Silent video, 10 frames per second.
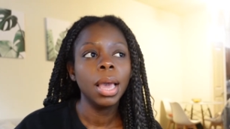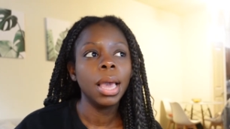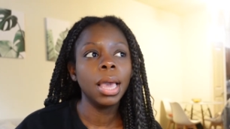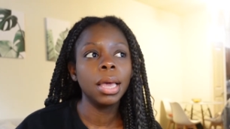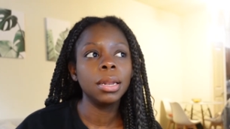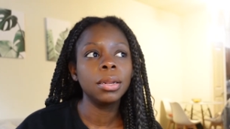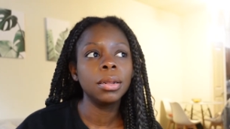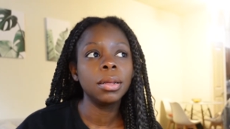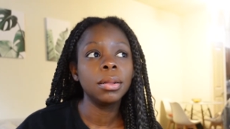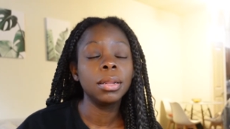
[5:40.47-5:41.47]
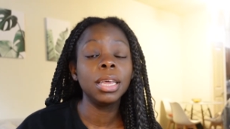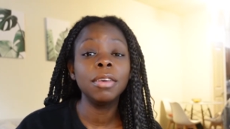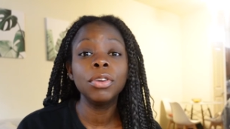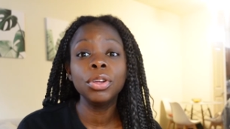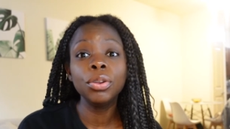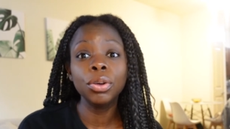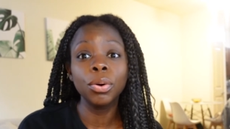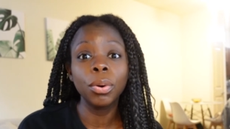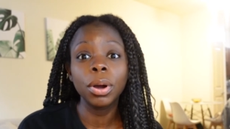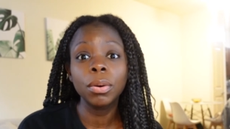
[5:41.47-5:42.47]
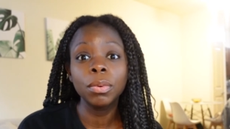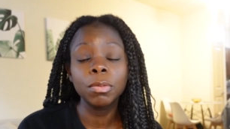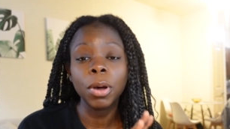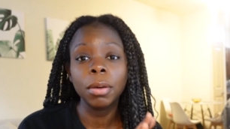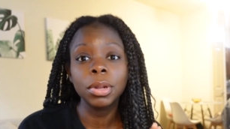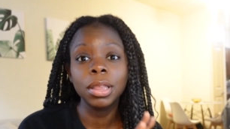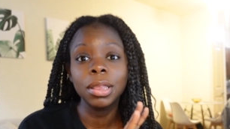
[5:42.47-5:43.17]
And leaving New York was probably